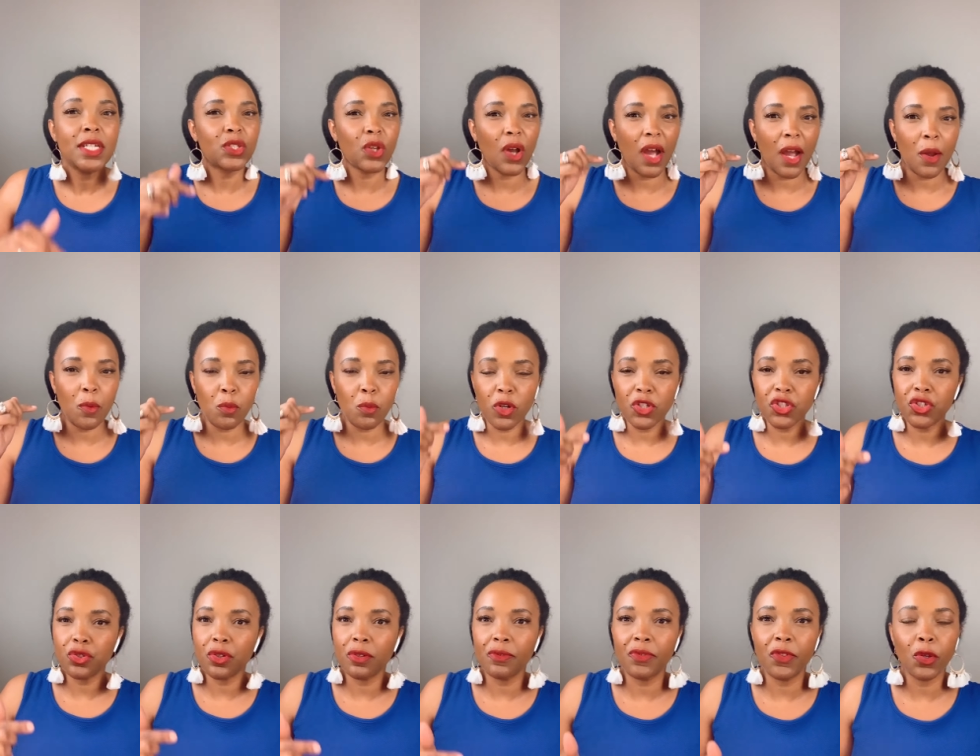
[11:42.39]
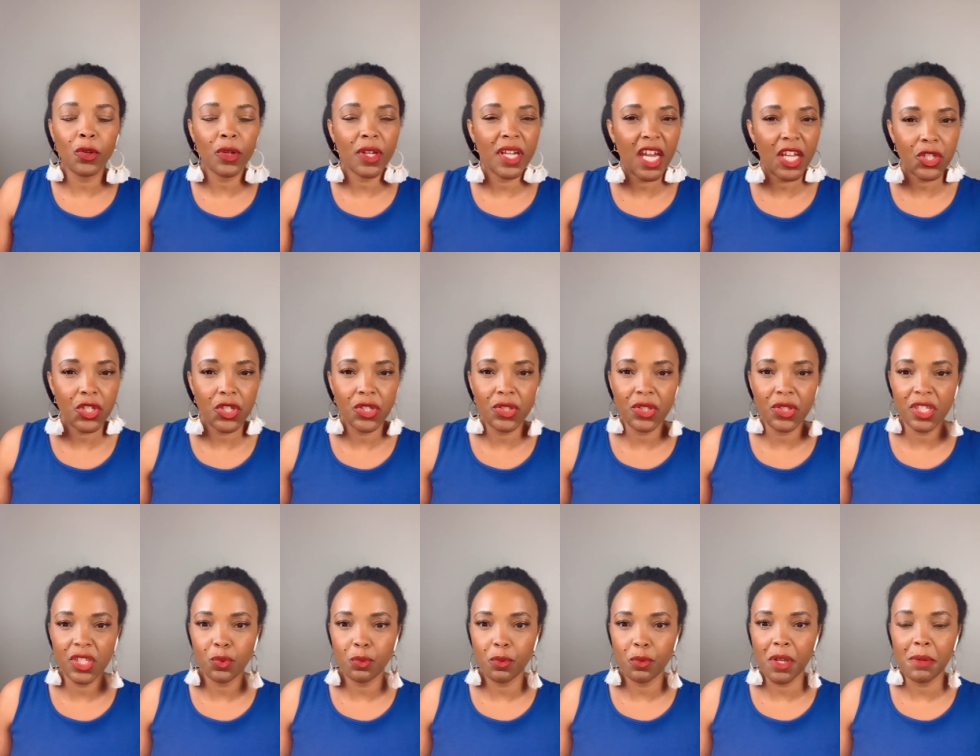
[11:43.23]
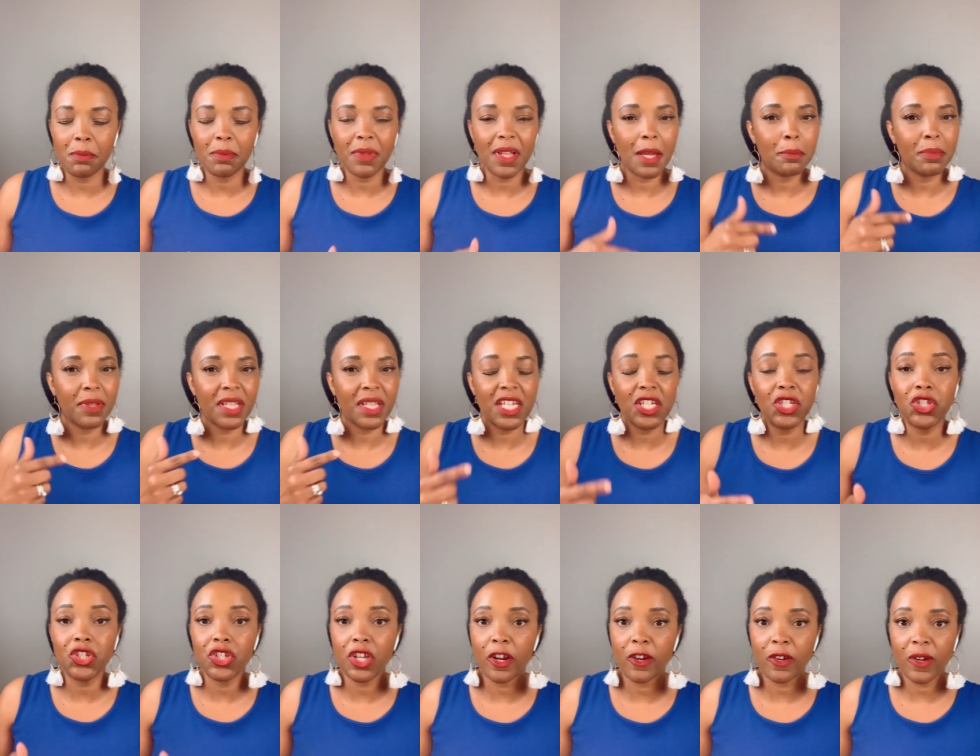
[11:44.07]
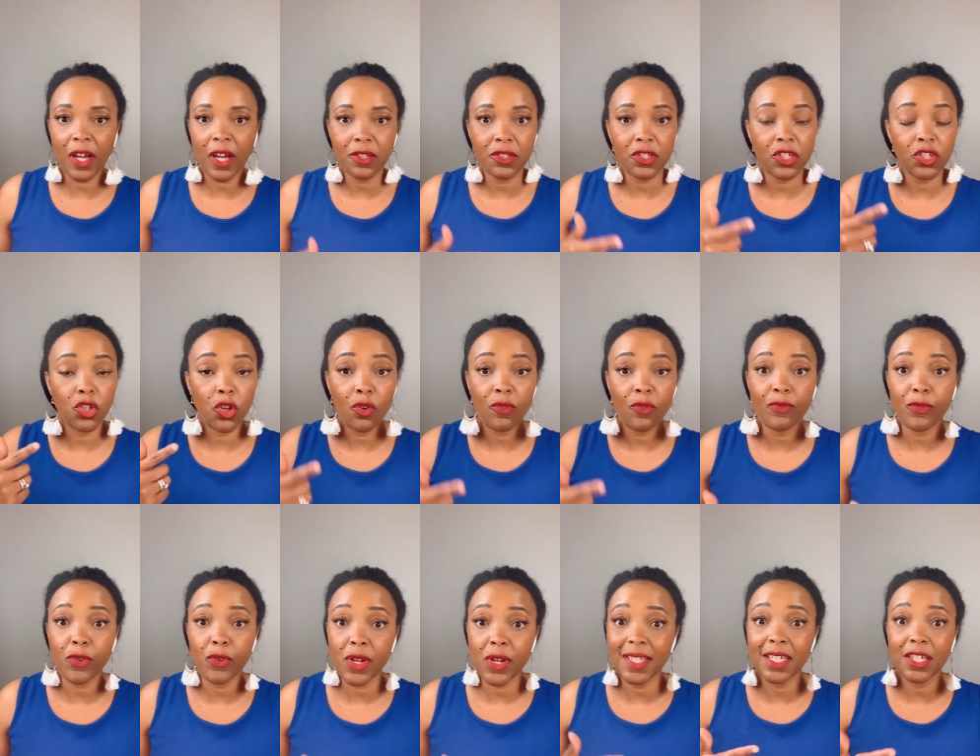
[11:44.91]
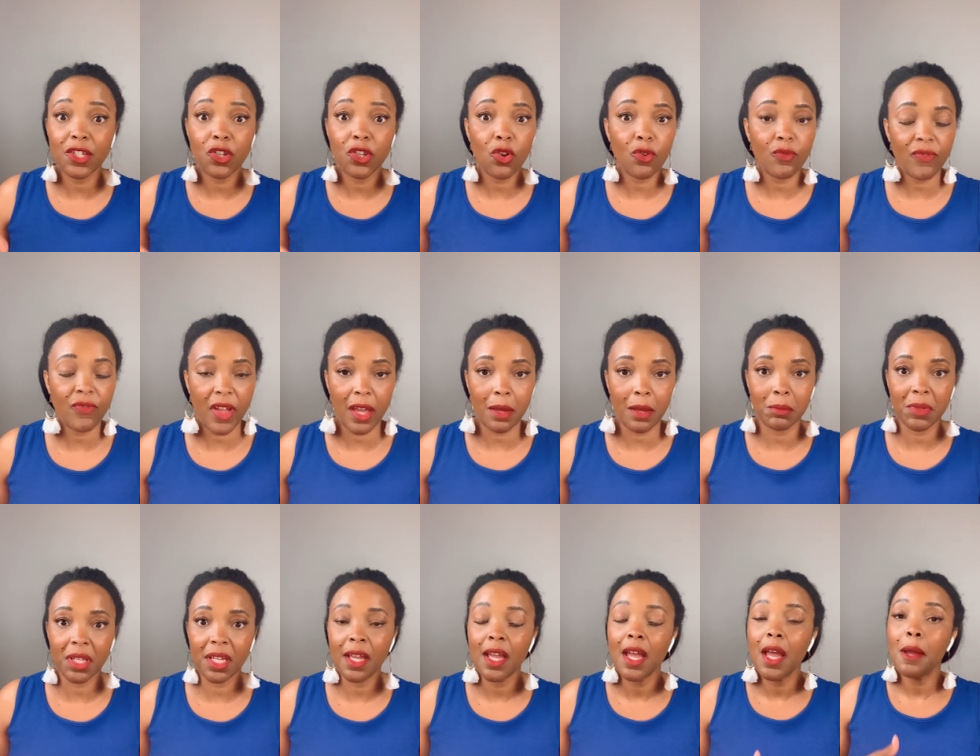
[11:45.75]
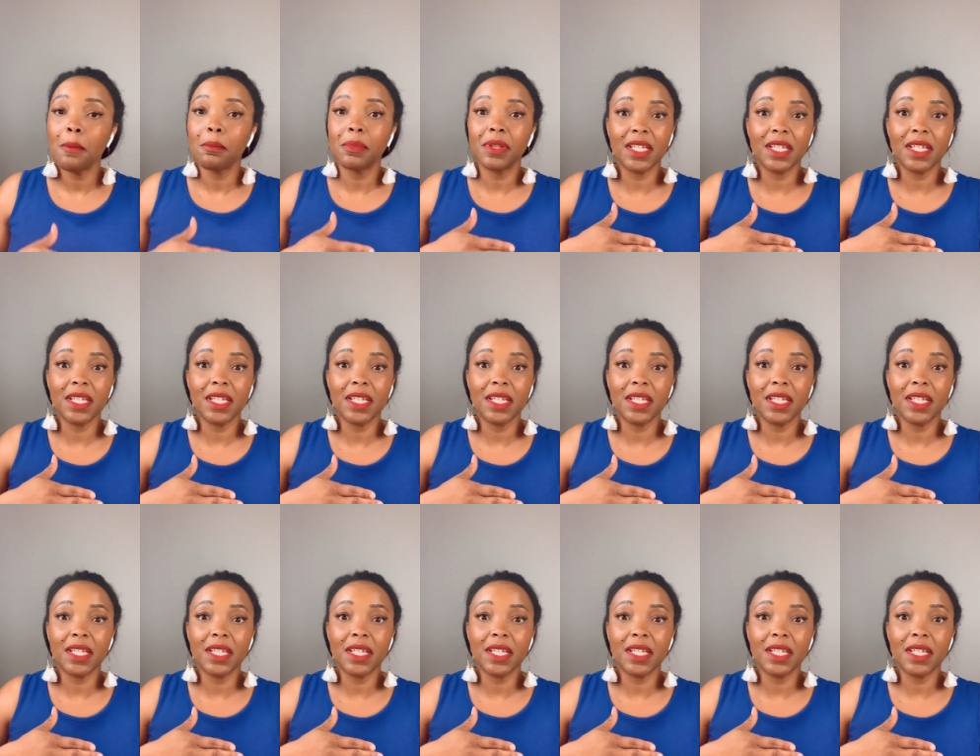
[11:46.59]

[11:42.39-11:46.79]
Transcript: So I want you, if you're catching this replay, please share it out to your friends and your family.